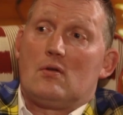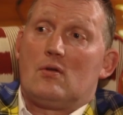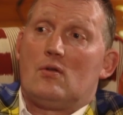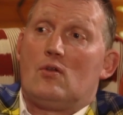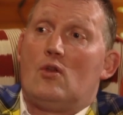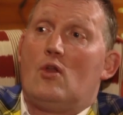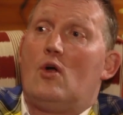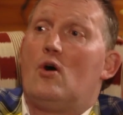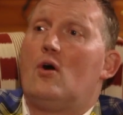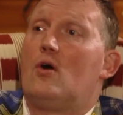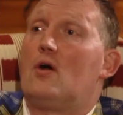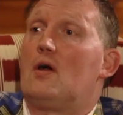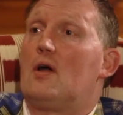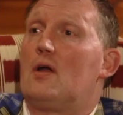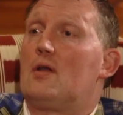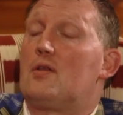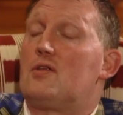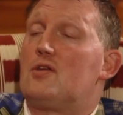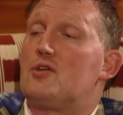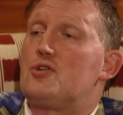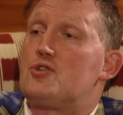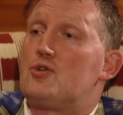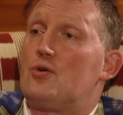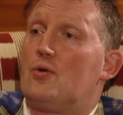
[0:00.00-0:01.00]
longer
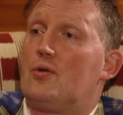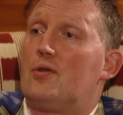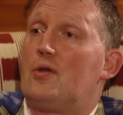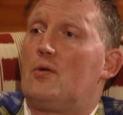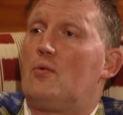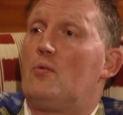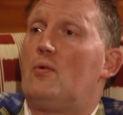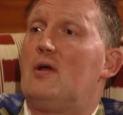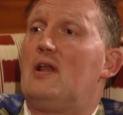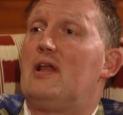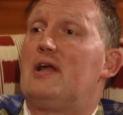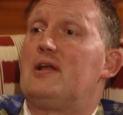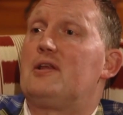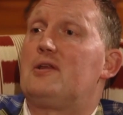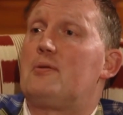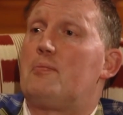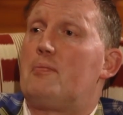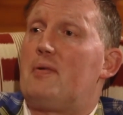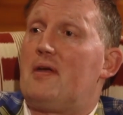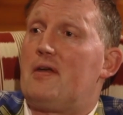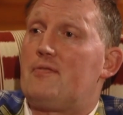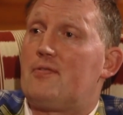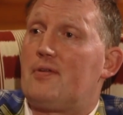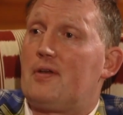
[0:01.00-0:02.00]
to show they're willing to
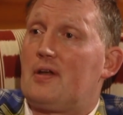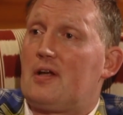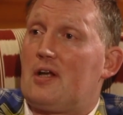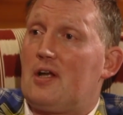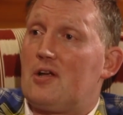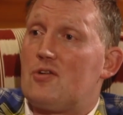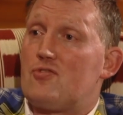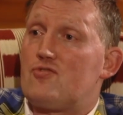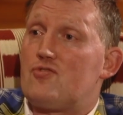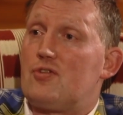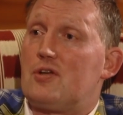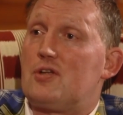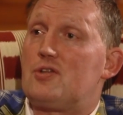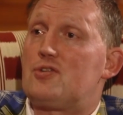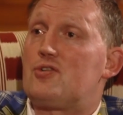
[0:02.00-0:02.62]
pay for the country.